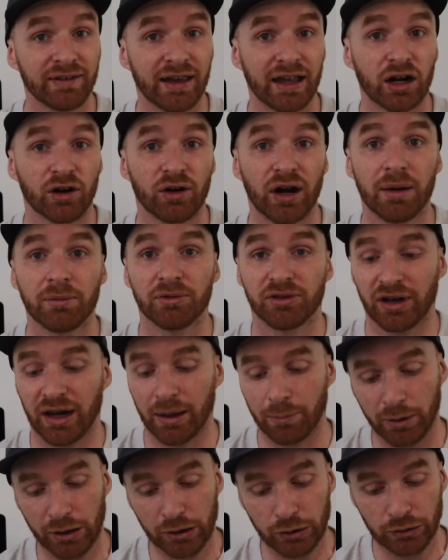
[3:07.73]
Telegram is an
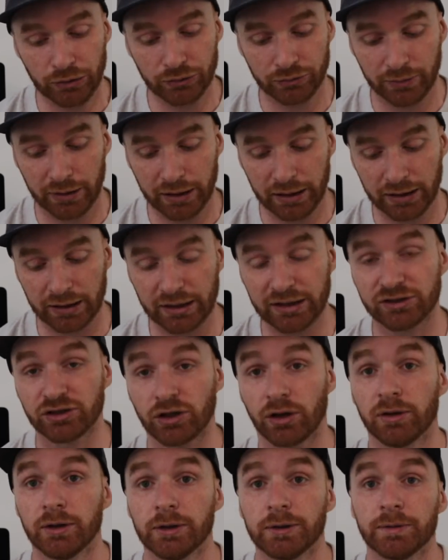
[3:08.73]
app I use regularly,
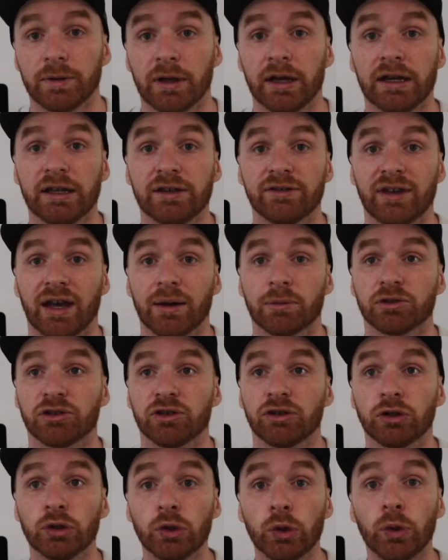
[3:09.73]
so it is able
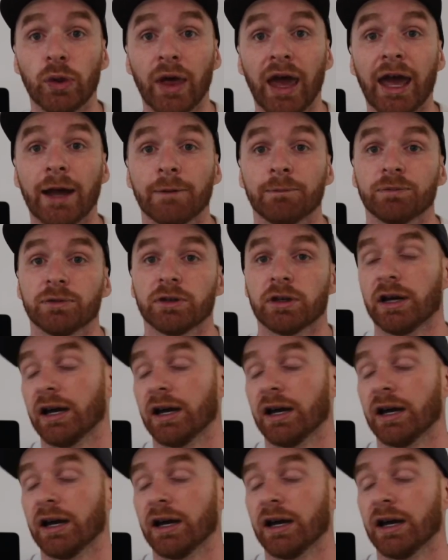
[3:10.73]
to do that.